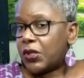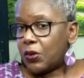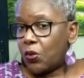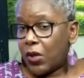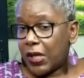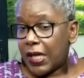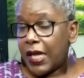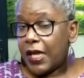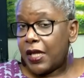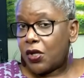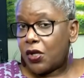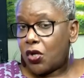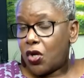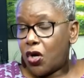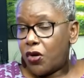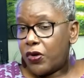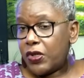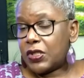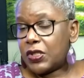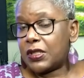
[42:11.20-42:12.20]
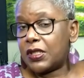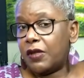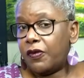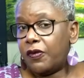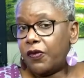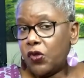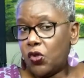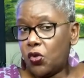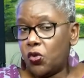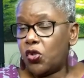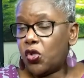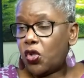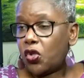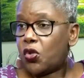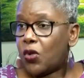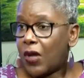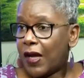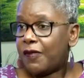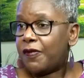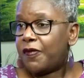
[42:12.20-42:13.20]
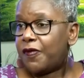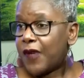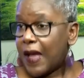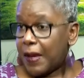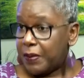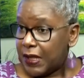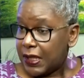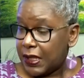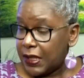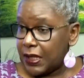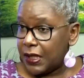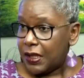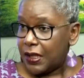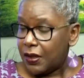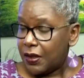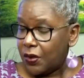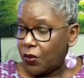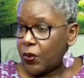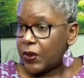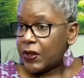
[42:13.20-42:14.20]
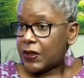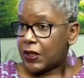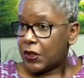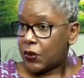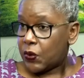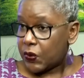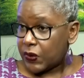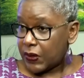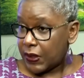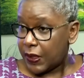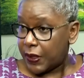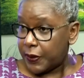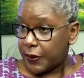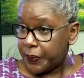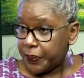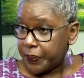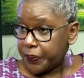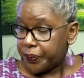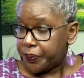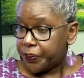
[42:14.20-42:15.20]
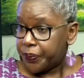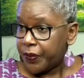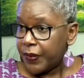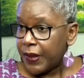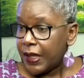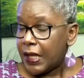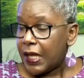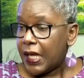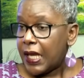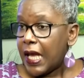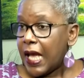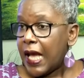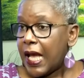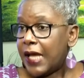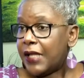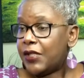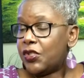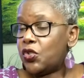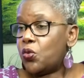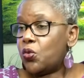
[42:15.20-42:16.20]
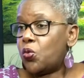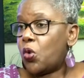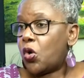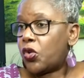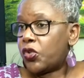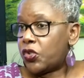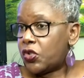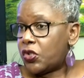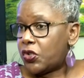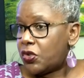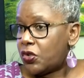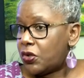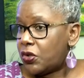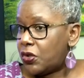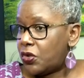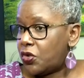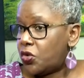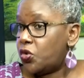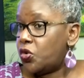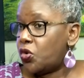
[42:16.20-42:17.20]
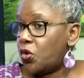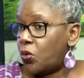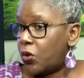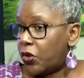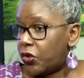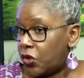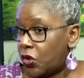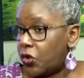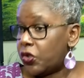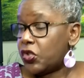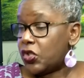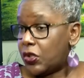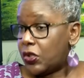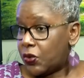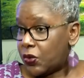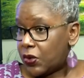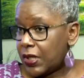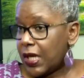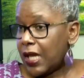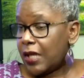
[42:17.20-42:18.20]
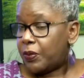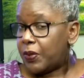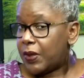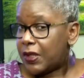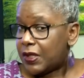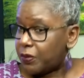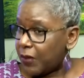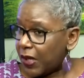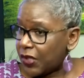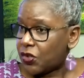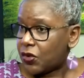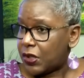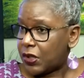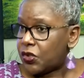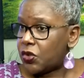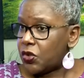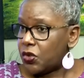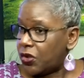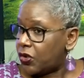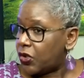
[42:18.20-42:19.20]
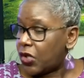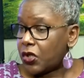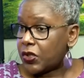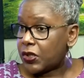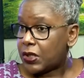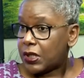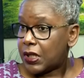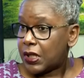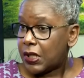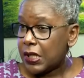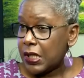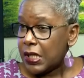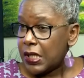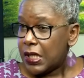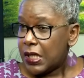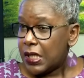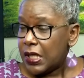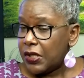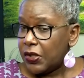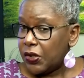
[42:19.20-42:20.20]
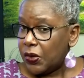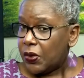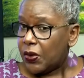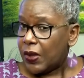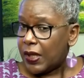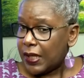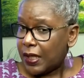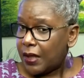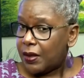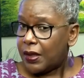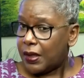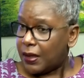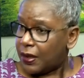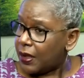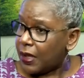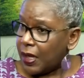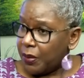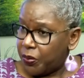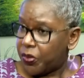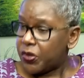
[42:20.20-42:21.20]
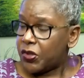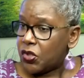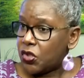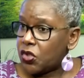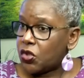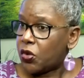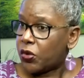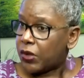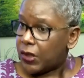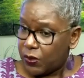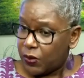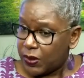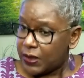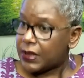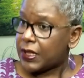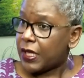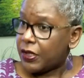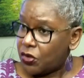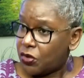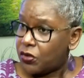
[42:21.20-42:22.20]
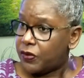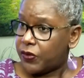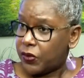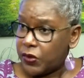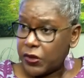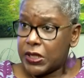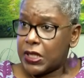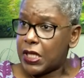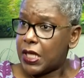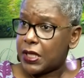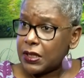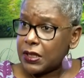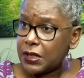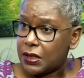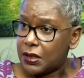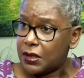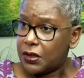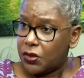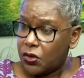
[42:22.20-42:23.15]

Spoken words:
But what I encourage is, if you know you have family with sickle cell, and you want to know what your genotype is, mention it to your doctor. And I'm pretty sure they will send you for a test.